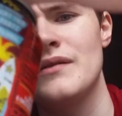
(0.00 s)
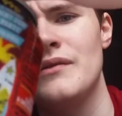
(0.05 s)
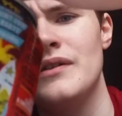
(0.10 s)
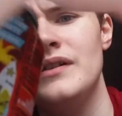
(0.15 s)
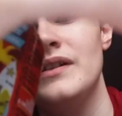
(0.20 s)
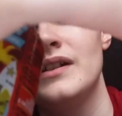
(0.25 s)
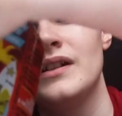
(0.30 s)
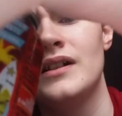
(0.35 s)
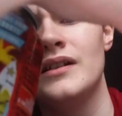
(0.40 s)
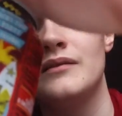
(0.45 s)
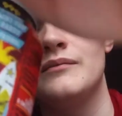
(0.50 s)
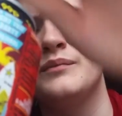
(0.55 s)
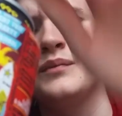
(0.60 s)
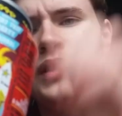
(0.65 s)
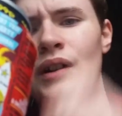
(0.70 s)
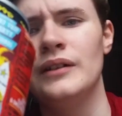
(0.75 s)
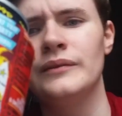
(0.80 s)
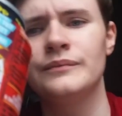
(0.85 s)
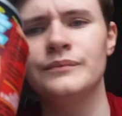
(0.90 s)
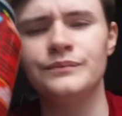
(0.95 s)
personal one.
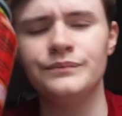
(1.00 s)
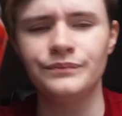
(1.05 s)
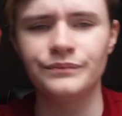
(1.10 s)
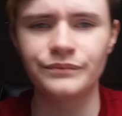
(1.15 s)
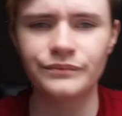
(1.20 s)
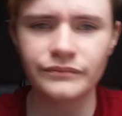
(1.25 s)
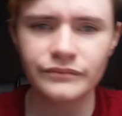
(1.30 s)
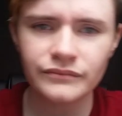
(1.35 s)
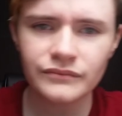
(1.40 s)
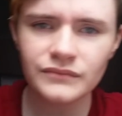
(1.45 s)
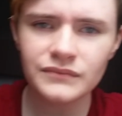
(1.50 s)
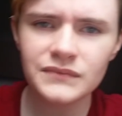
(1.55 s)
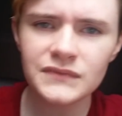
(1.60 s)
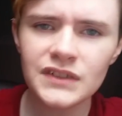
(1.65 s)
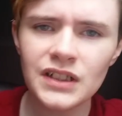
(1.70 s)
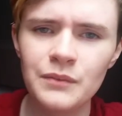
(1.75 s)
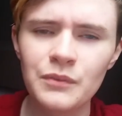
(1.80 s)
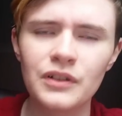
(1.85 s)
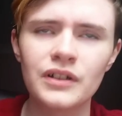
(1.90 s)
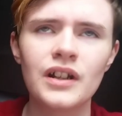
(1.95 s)
But
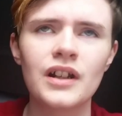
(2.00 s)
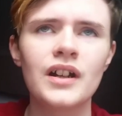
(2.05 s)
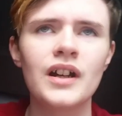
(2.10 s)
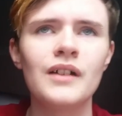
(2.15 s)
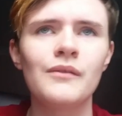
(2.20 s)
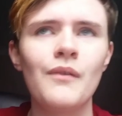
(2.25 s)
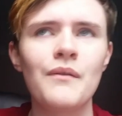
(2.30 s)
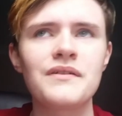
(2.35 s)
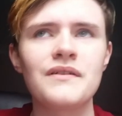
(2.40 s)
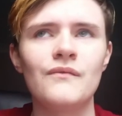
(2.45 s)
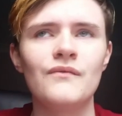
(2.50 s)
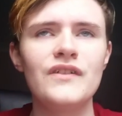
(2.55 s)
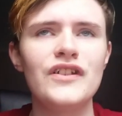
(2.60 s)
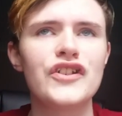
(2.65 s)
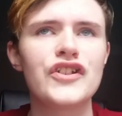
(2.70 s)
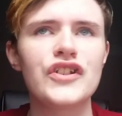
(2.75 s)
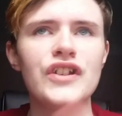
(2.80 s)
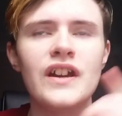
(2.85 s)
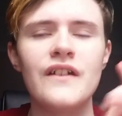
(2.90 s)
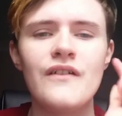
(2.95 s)
I'm gonna, uh, what was it,
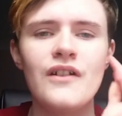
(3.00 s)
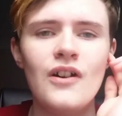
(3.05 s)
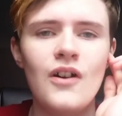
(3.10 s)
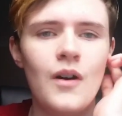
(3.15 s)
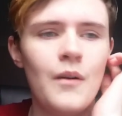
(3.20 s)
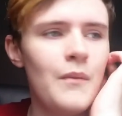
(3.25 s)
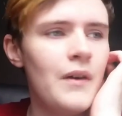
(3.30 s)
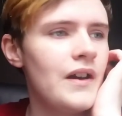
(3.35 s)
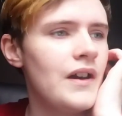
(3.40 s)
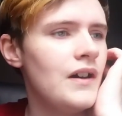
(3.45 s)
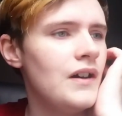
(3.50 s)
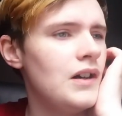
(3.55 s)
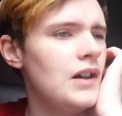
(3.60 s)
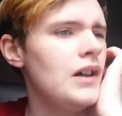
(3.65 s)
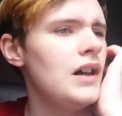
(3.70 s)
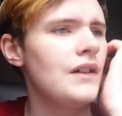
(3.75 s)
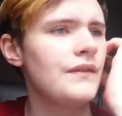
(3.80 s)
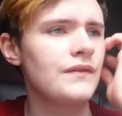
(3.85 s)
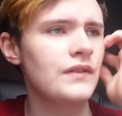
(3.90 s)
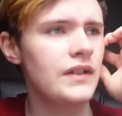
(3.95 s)
reshare it on my
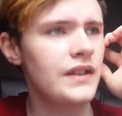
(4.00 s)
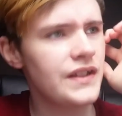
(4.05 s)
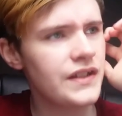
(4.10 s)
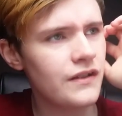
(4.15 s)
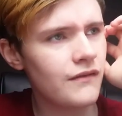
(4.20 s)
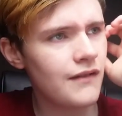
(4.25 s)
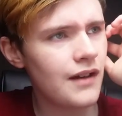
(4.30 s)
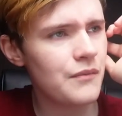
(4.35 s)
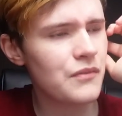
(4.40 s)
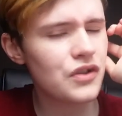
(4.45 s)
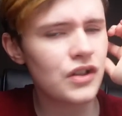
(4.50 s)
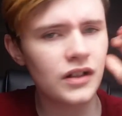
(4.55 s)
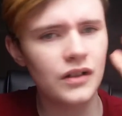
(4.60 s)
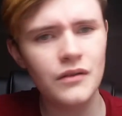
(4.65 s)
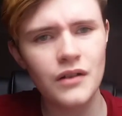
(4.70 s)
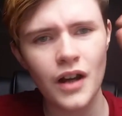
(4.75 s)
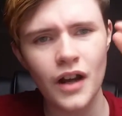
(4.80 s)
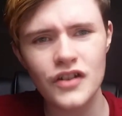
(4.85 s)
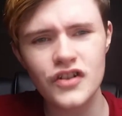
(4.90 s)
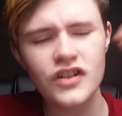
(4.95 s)
uh, other Instagram. I
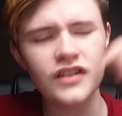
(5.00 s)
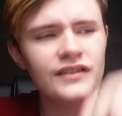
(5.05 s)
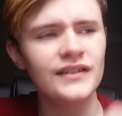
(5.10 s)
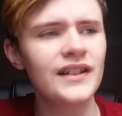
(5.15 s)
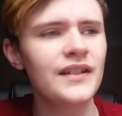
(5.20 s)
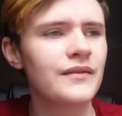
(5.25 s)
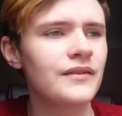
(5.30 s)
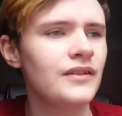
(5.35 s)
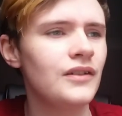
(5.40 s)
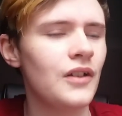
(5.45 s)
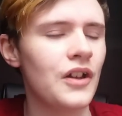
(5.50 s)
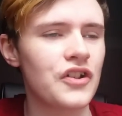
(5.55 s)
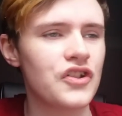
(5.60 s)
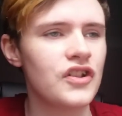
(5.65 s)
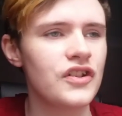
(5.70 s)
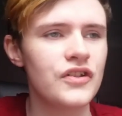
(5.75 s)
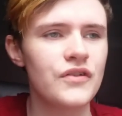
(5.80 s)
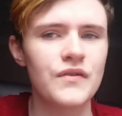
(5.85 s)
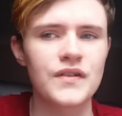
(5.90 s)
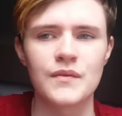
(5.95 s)
should go, I should link the
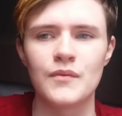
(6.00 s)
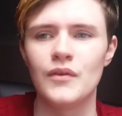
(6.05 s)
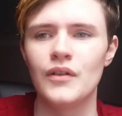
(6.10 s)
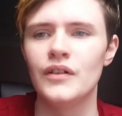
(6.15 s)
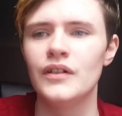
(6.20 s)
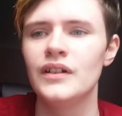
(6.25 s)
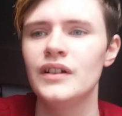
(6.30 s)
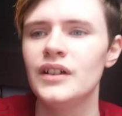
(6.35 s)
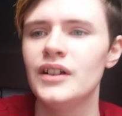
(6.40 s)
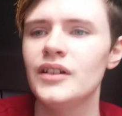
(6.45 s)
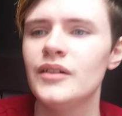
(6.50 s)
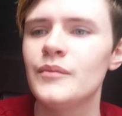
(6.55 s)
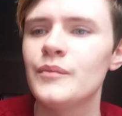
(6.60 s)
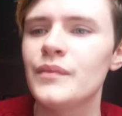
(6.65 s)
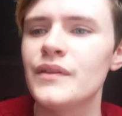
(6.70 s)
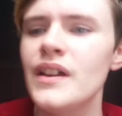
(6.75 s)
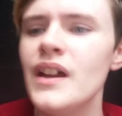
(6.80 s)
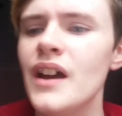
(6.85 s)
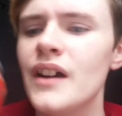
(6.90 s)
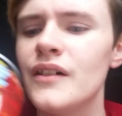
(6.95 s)
I should use it more.
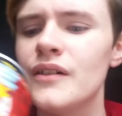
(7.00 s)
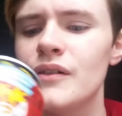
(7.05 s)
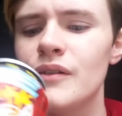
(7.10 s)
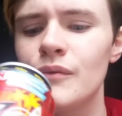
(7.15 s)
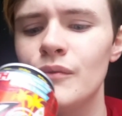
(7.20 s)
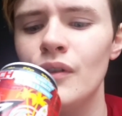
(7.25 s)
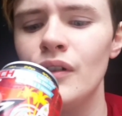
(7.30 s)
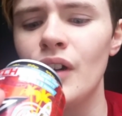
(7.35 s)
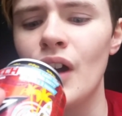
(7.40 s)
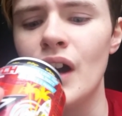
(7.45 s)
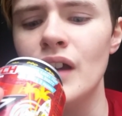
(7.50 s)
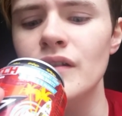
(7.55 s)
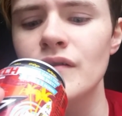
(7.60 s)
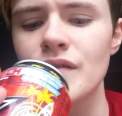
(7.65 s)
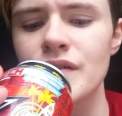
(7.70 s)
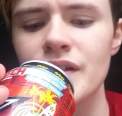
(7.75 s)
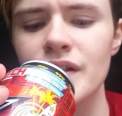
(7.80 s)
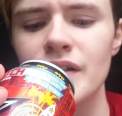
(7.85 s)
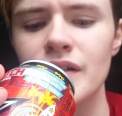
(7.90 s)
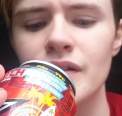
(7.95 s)
But yeah, what
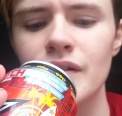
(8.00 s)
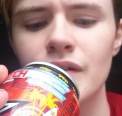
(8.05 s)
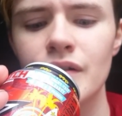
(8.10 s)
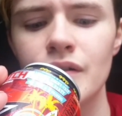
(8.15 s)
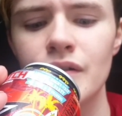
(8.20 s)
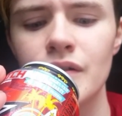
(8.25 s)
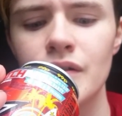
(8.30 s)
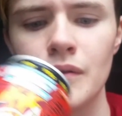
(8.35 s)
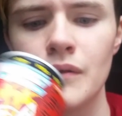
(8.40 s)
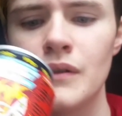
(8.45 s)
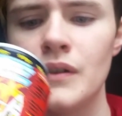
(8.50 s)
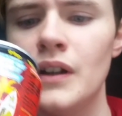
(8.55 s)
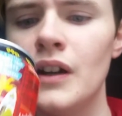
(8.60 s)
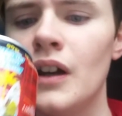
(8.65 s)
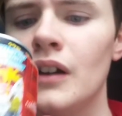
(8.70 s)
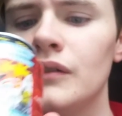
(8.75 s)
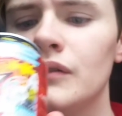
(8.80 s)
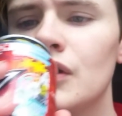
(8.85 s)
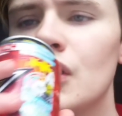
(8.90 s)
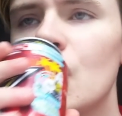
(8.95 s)
color is it?
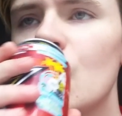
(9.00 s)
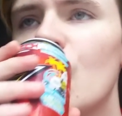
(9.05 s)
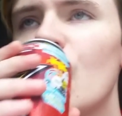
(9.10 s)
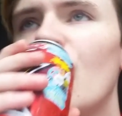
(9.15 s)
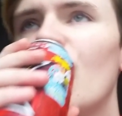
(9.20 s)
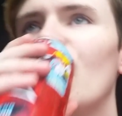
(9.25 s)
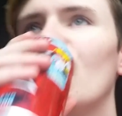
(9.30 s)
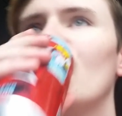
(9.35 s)
No.